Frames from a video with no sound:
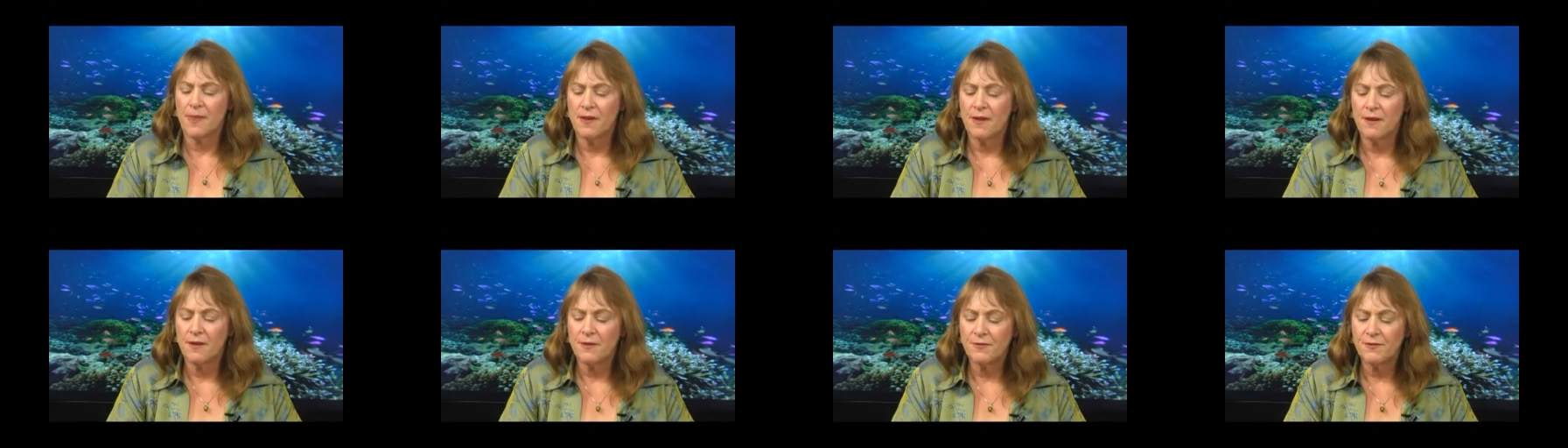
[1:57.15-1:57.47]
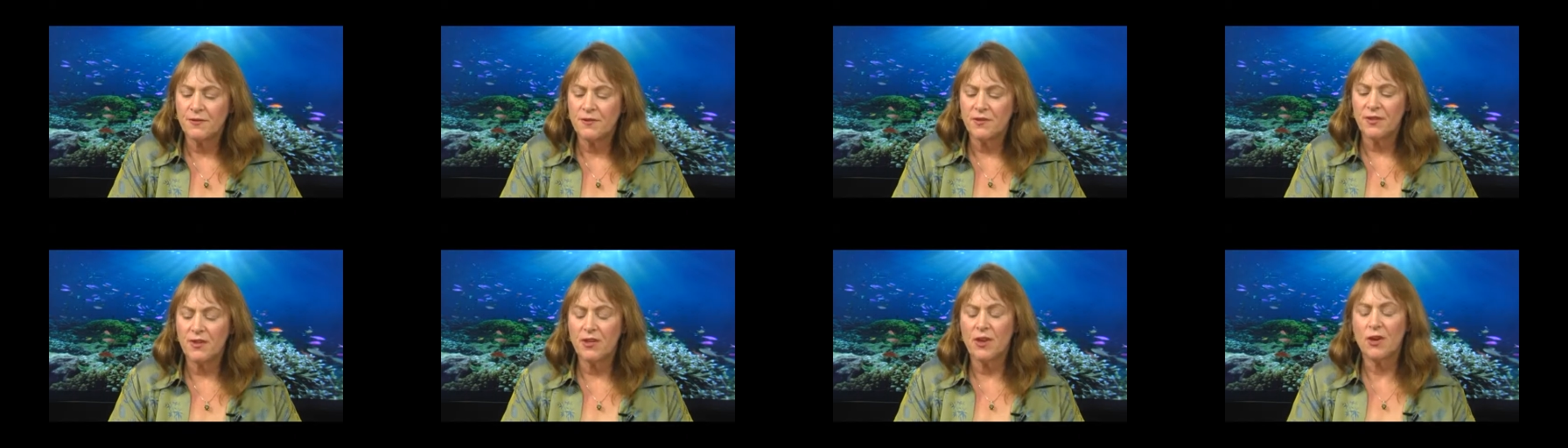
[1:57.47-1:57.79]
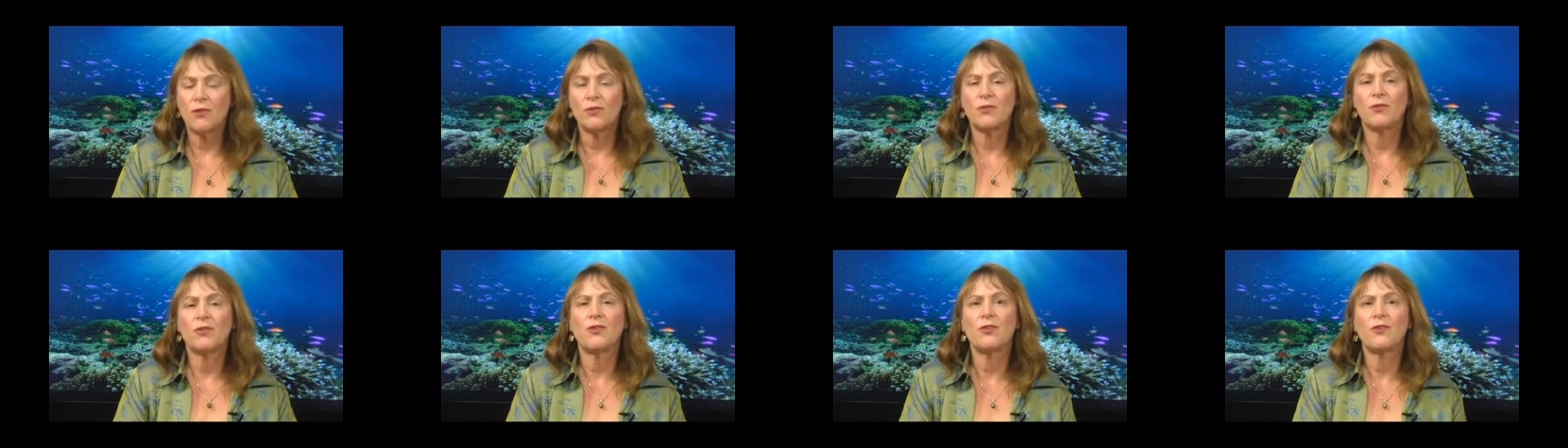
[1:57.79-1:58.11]
If
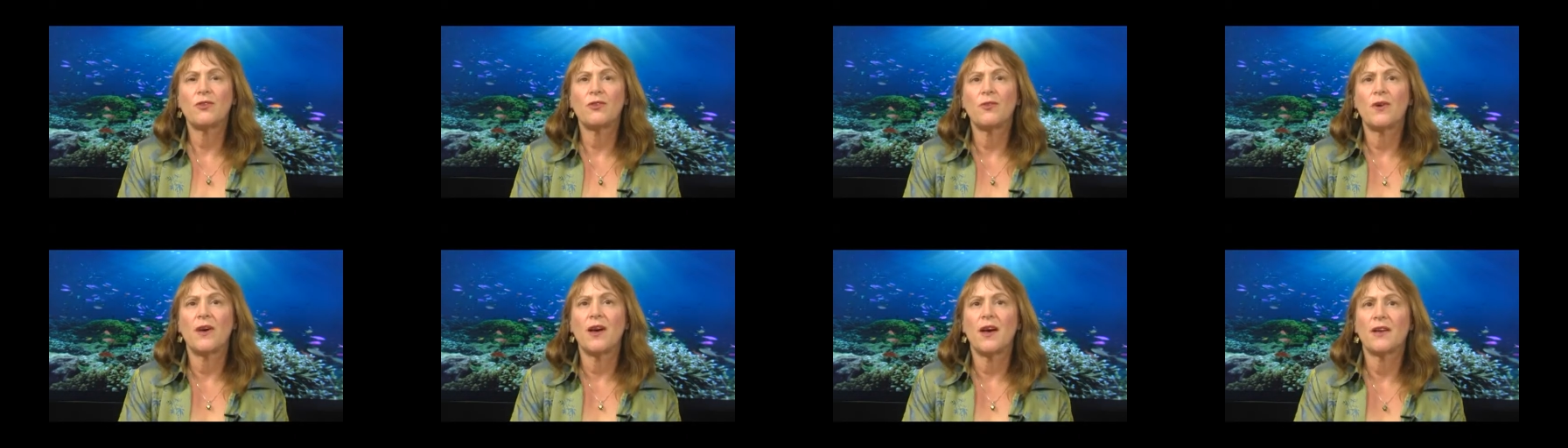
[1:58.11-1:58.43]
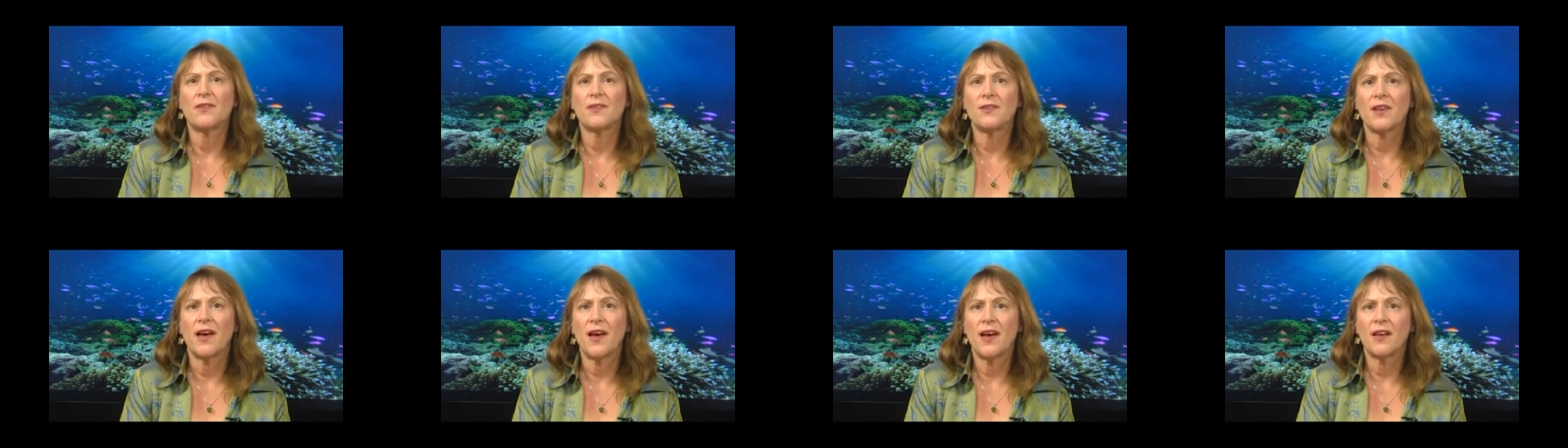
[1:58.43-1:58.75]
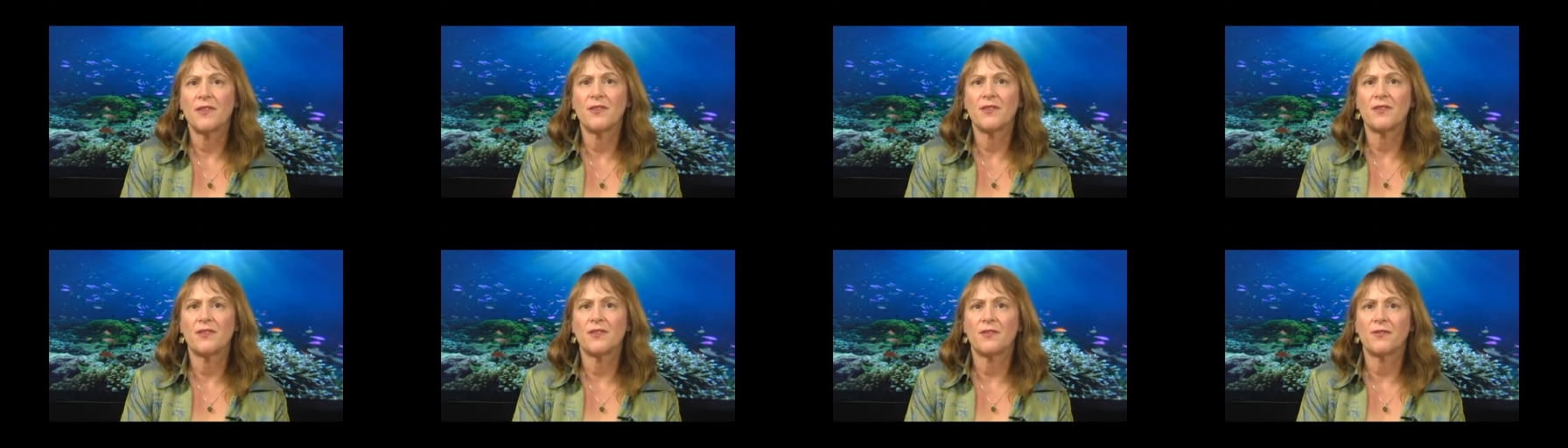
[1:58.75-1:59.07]
CO2 has
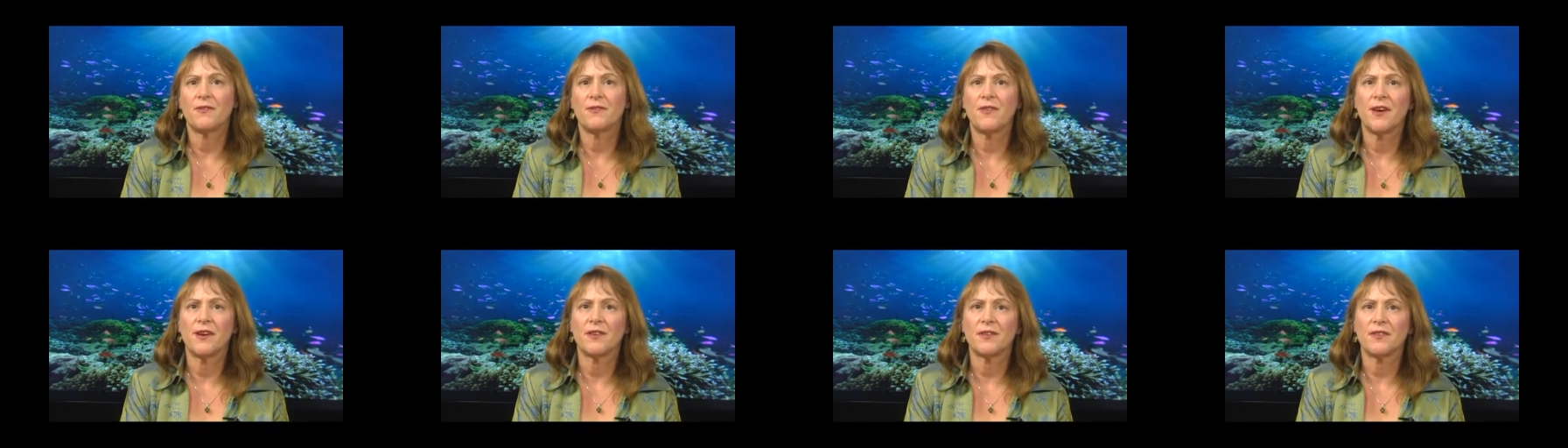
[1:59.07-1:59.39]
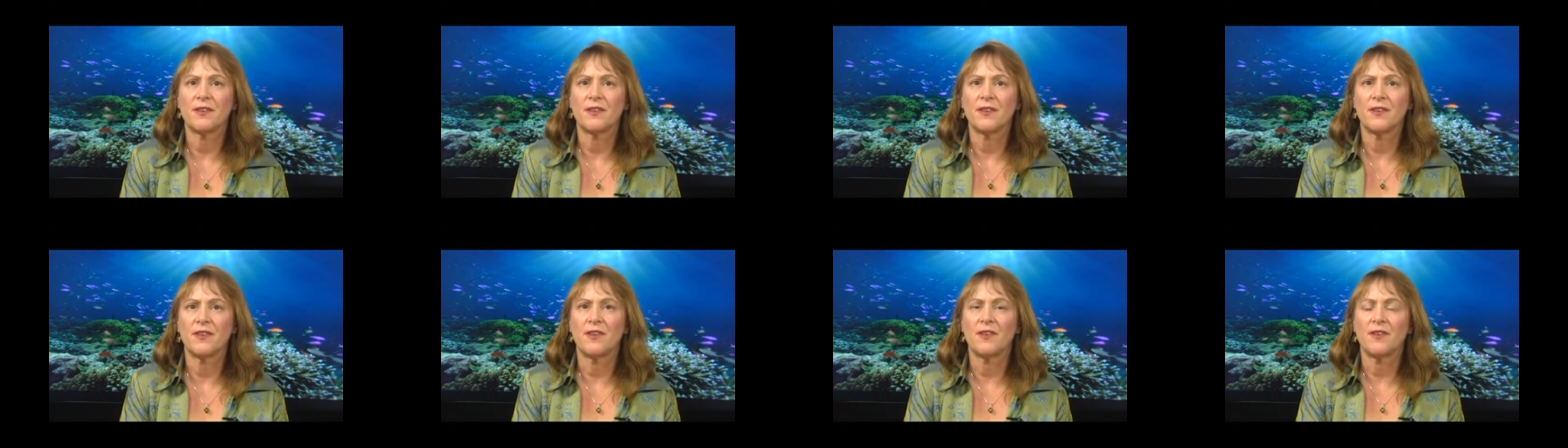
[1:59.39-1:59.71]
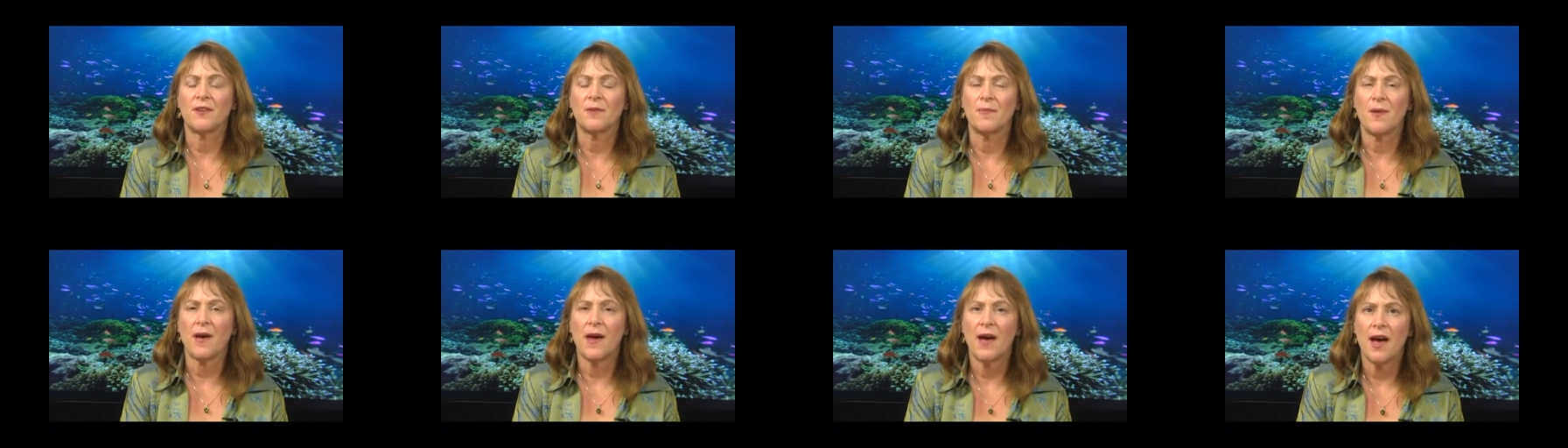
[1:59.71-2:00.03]
had this effect in
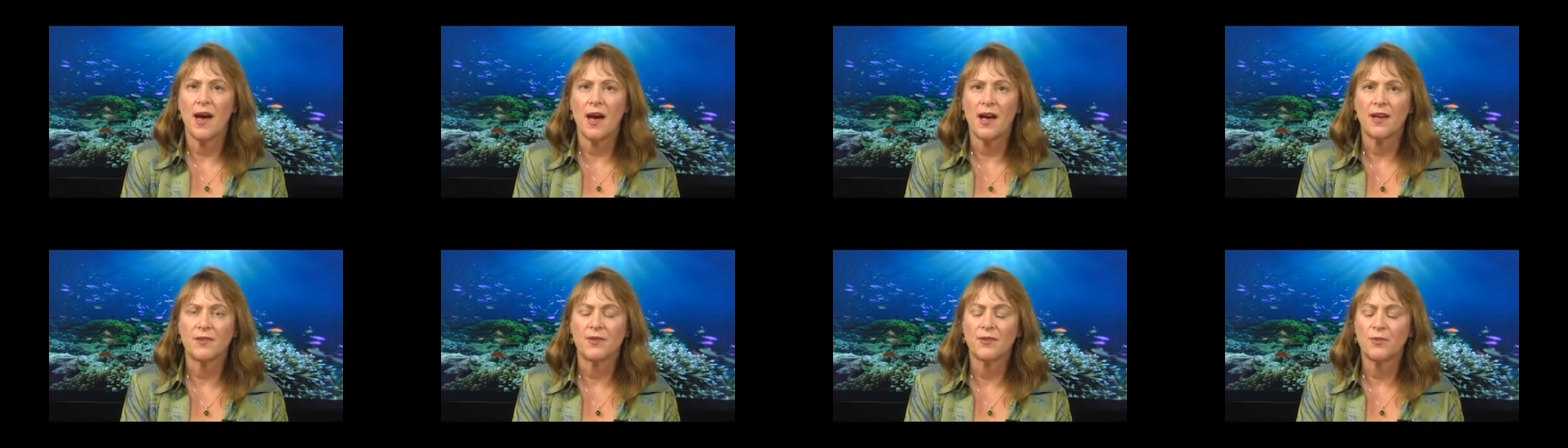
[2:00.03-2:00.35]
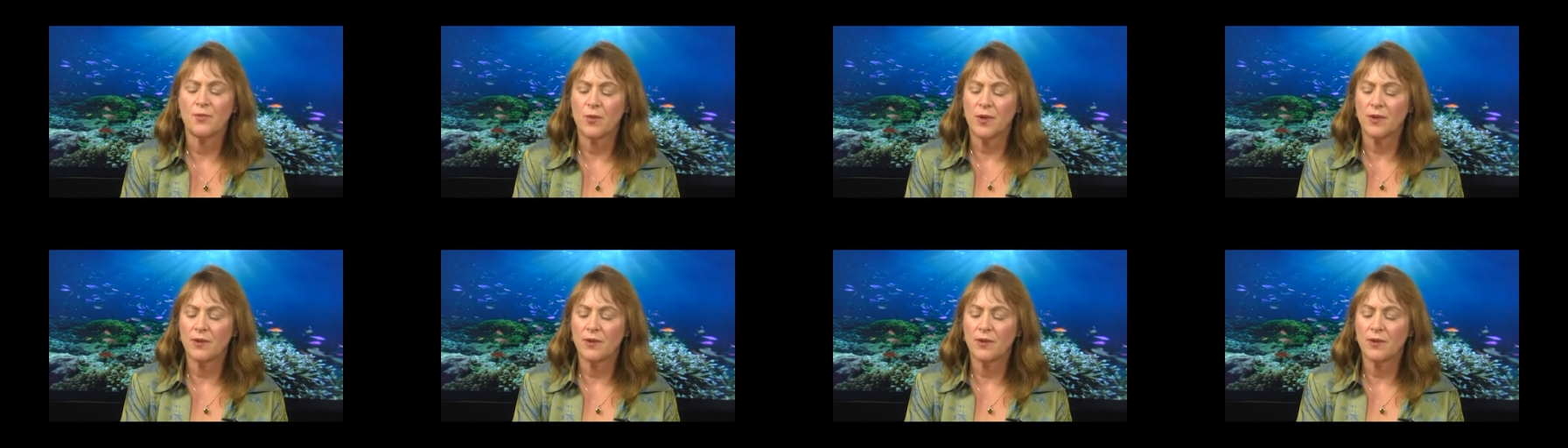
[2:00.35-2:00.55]
the past,